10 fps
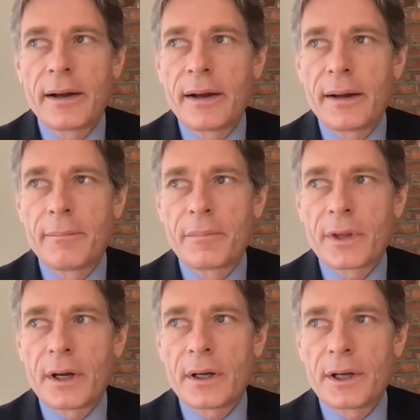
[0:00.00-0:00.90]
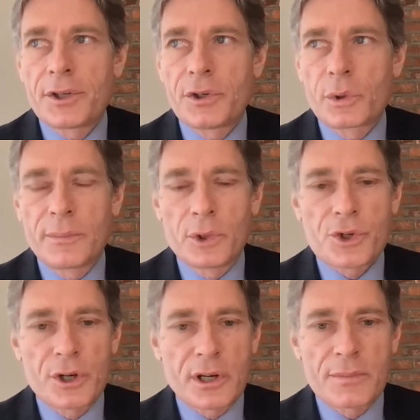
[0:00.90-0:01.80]
um, under normal
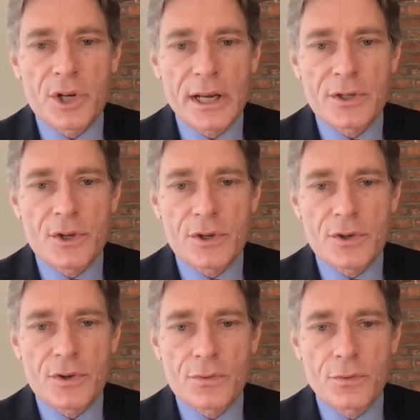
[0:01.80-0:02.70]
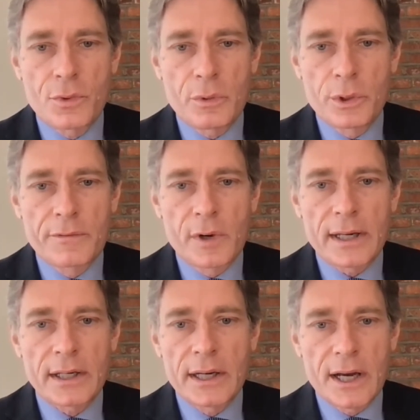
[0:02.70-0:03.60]
circumstances, we would have
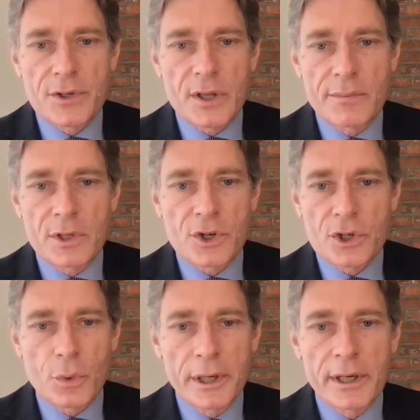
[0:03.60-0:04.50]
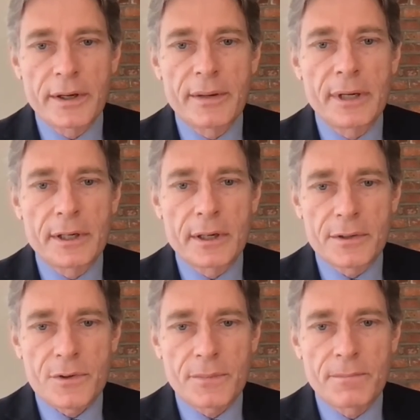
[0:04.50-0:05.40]
recognized them as just ordinary
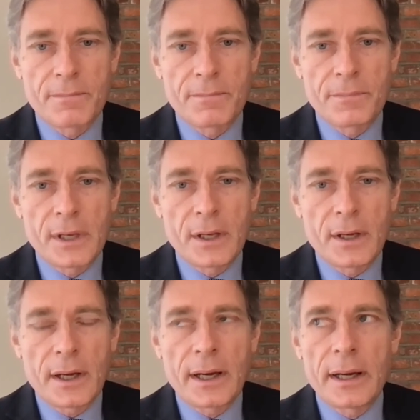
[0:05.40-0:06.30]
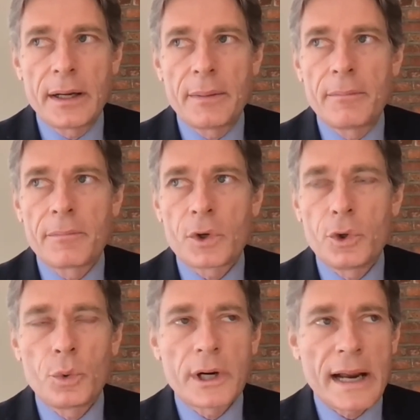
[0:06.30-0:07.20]
Americans um,
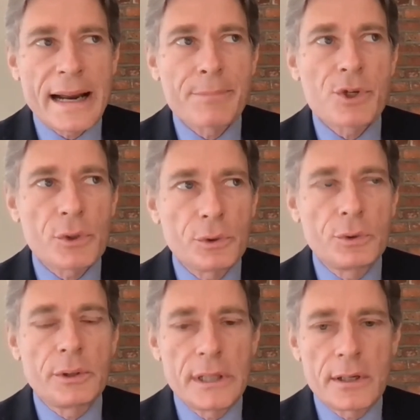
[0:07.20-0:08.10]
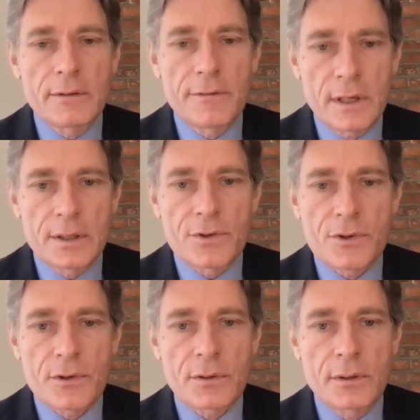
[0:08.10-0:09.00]
who were absolutely
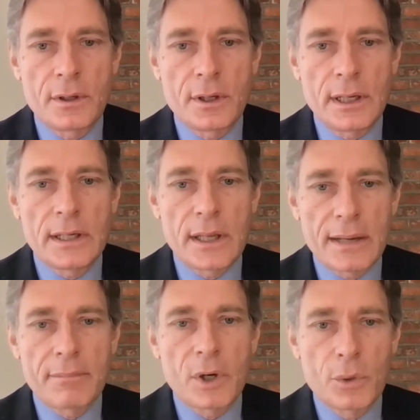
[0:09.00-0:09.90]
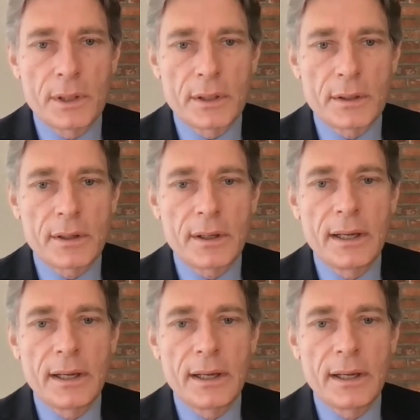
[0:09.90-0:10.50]
convinced in that moment